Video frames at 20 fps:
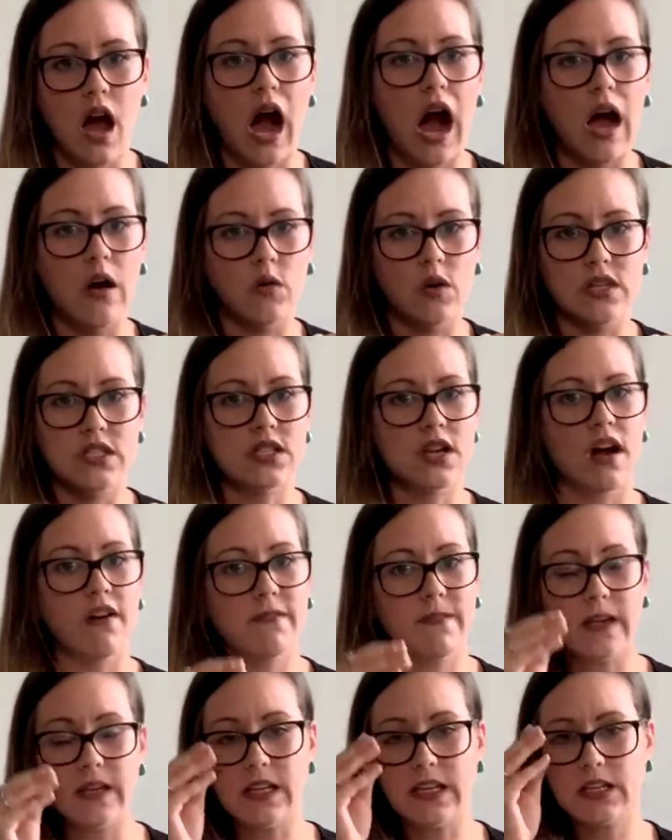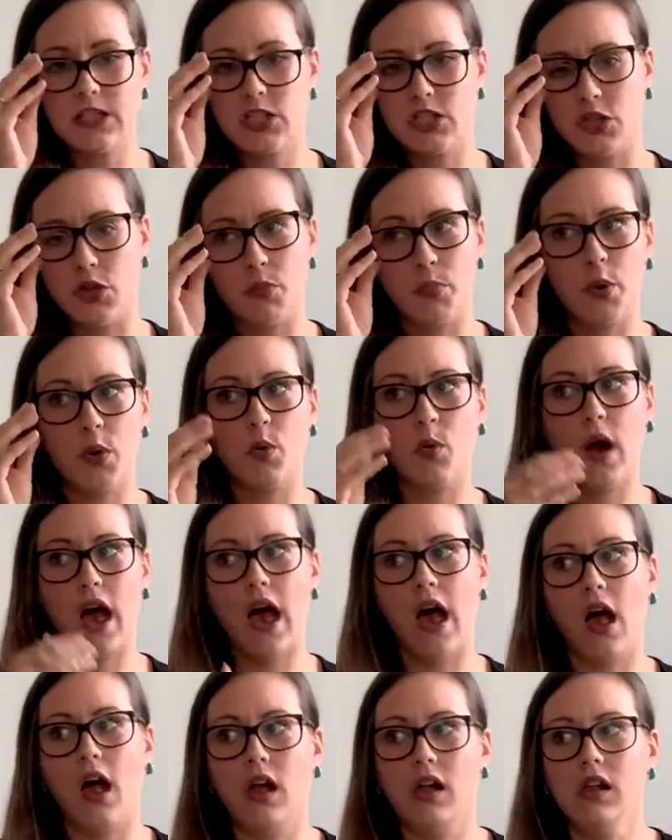I was not feeling super
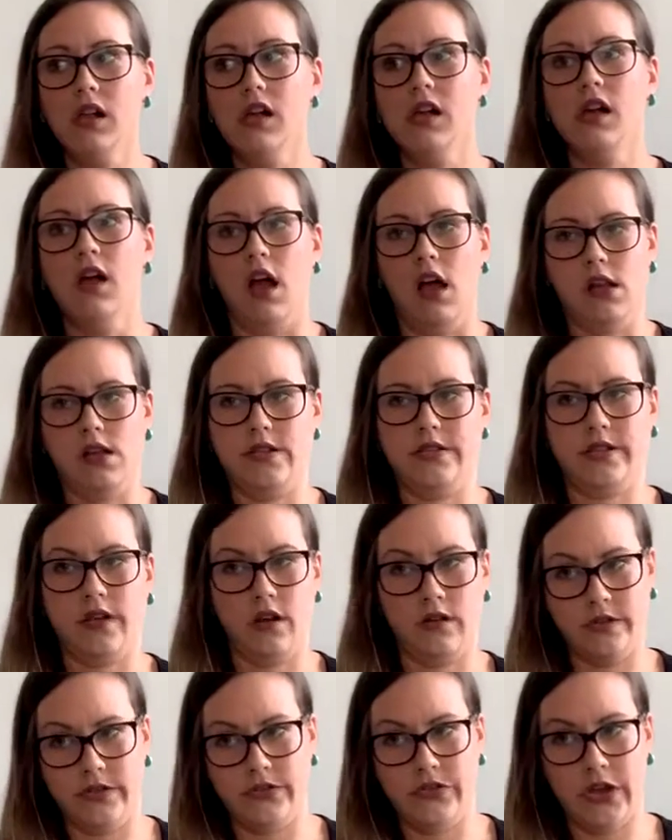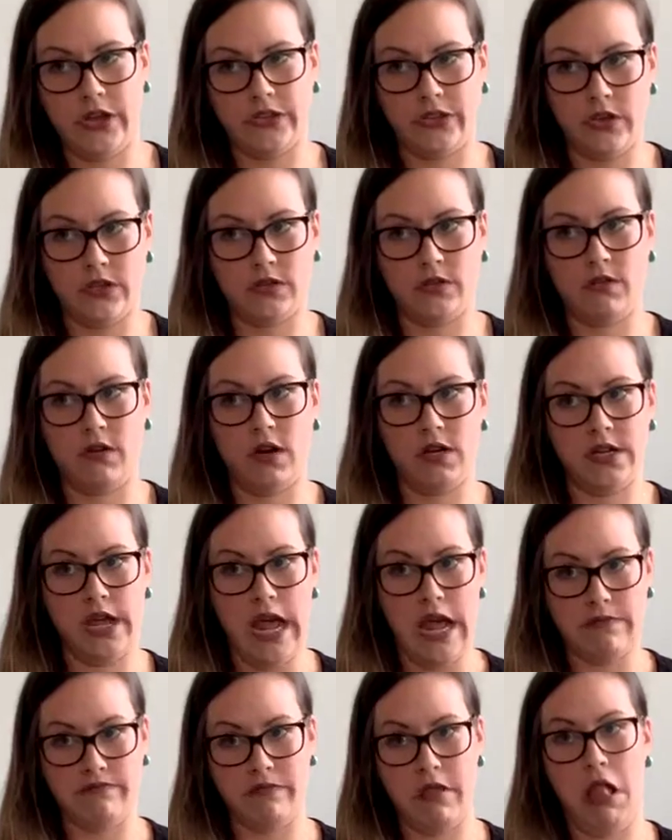well. I sounded like this one
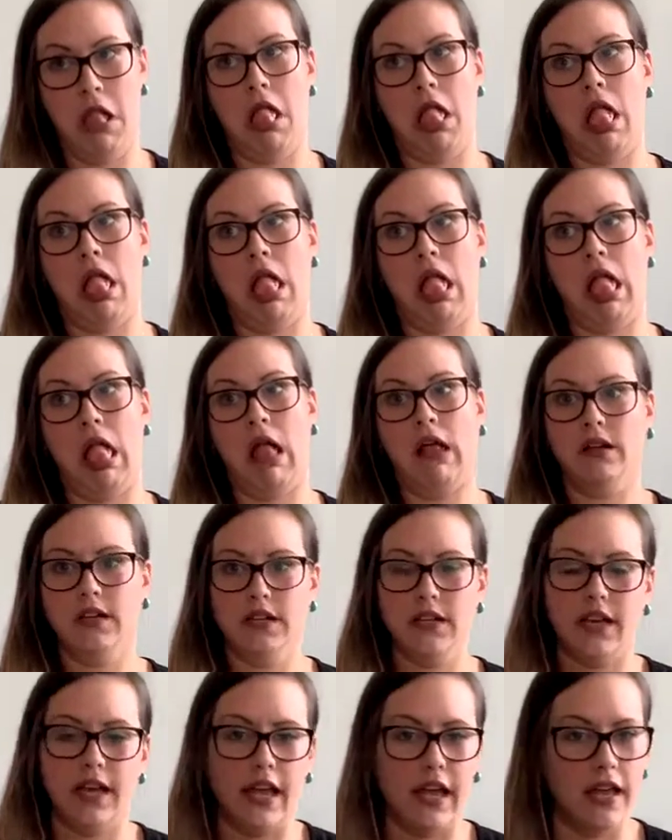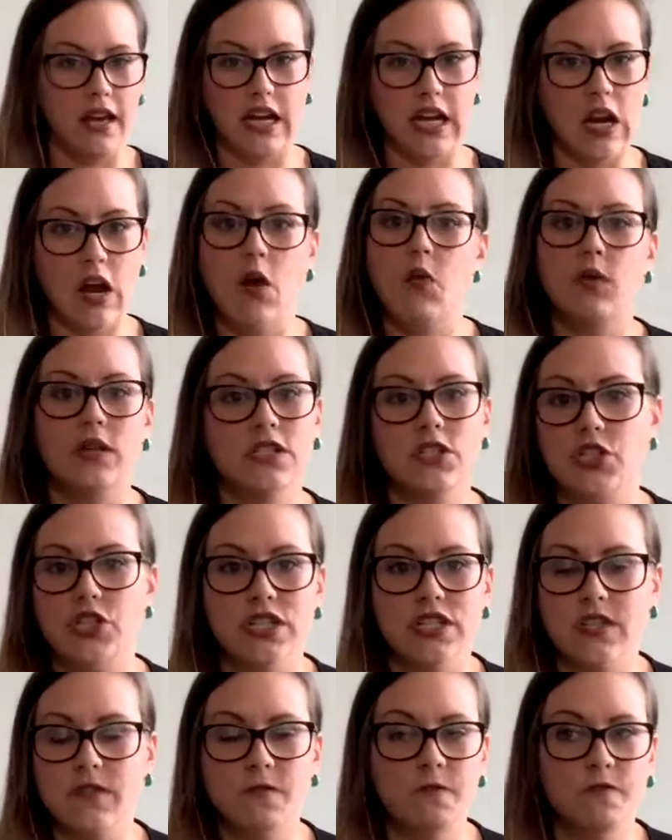day, bleh, and was
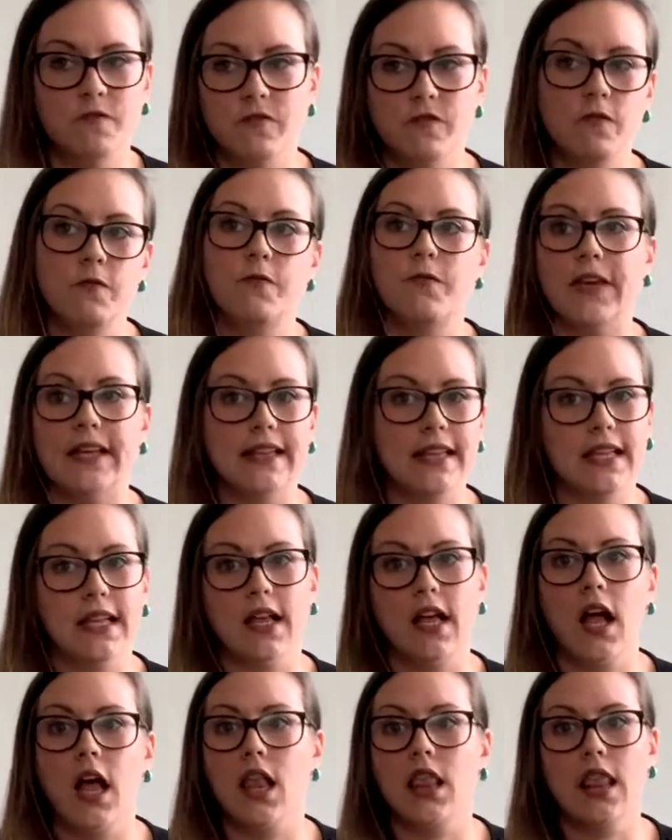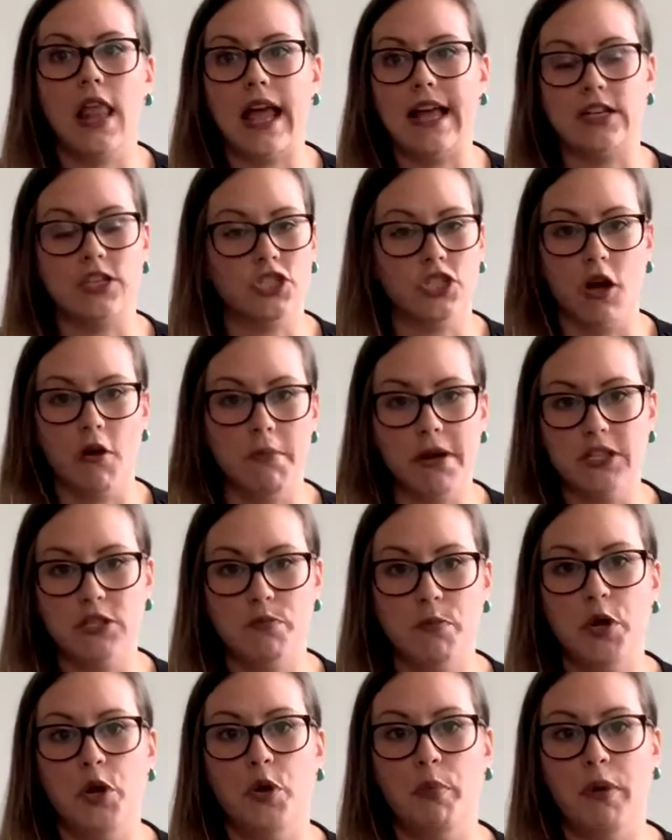just feeling like so
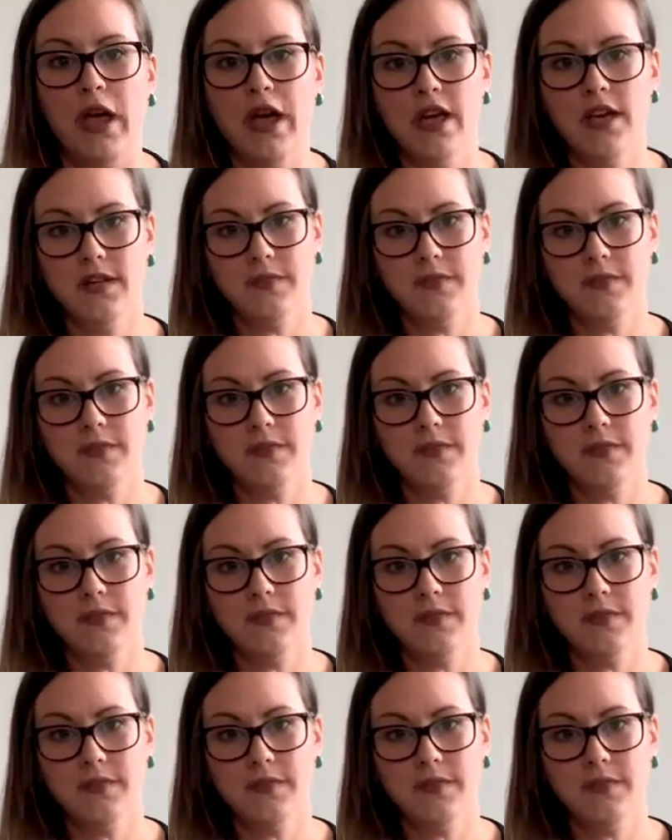much poop.